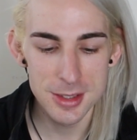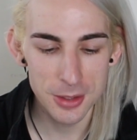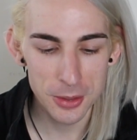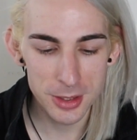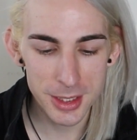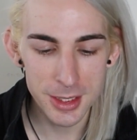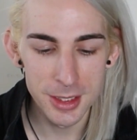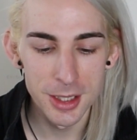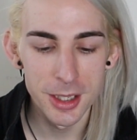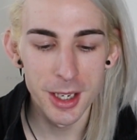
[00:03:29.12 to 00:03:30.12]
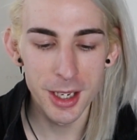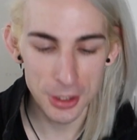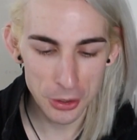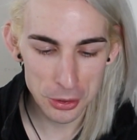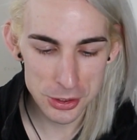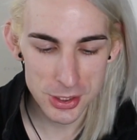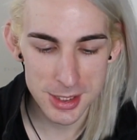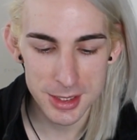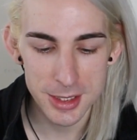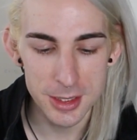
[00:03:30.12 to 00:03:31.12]
Slowly and
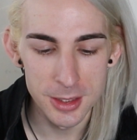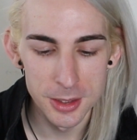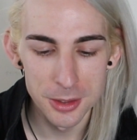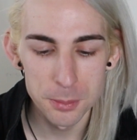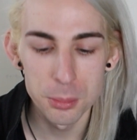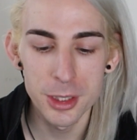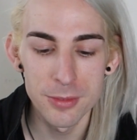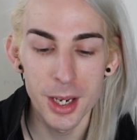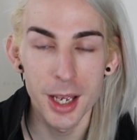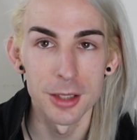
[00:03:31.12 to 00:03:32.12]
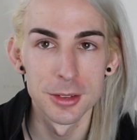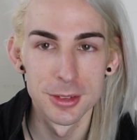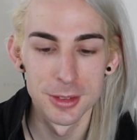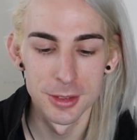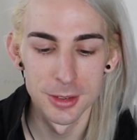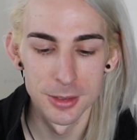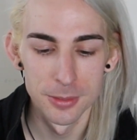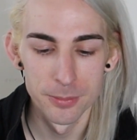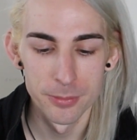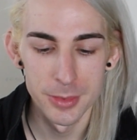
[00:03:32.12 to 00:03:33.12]
consciously breathe out.
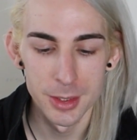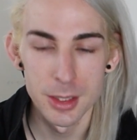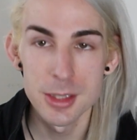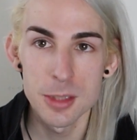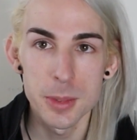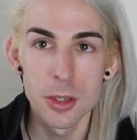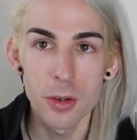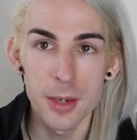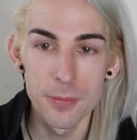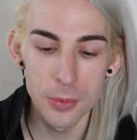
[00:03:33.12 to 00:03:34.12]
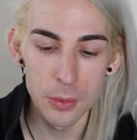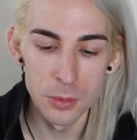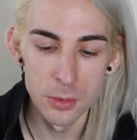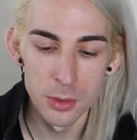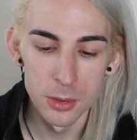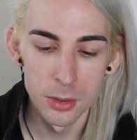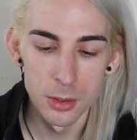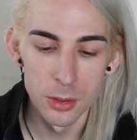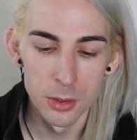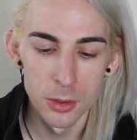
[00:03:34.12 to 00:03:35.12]
To be grateful
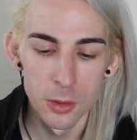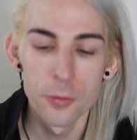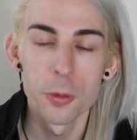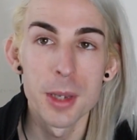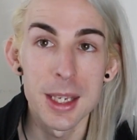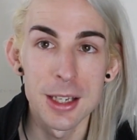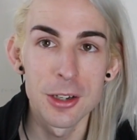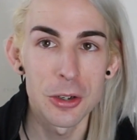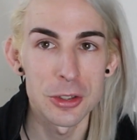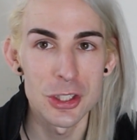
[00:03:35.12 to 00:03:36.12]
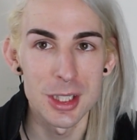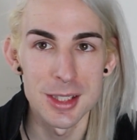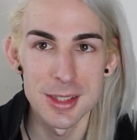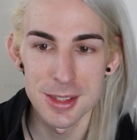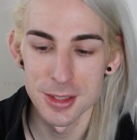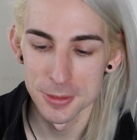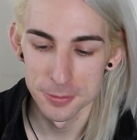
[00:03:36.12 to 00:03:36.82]
for being conscious.